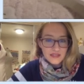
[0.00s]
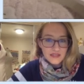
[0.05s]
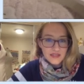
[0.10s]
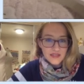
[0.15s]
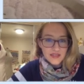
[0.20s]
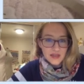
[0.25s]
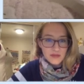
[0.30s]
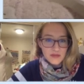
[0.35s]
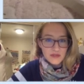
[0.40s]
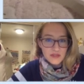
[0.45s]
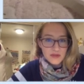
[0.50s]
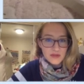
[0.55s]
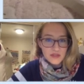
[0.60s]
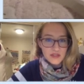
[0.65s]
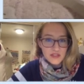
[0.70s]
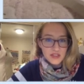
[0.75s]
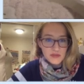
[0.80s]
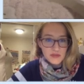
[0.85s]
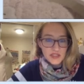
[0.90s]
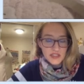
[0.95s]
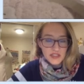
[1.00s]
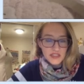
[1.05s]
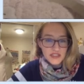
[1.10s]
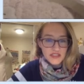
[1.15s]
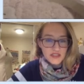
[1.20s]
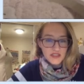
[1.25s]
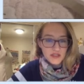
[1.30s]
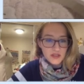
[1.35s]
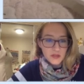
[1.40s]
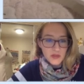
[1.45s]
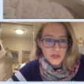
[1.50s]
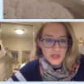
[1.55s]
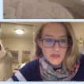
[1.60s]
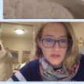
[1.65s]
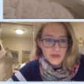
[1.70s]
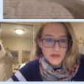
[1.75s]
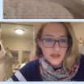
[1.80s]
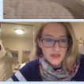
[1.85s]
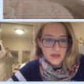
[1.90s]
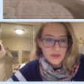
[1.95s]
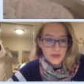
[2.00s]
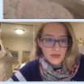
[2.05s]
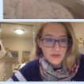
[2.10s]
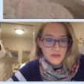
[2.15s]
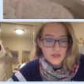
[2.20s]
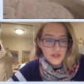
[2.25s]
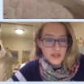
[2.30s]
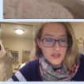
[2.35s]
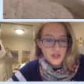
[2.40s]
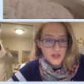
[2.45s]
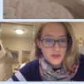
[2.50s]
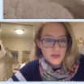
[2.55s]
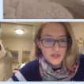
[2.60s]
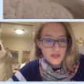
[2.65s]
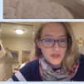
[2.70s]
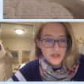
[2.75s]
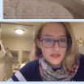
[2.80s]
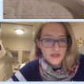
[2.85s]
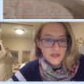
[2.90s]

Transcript: I'm so determined to get song requests back up. I'm determined.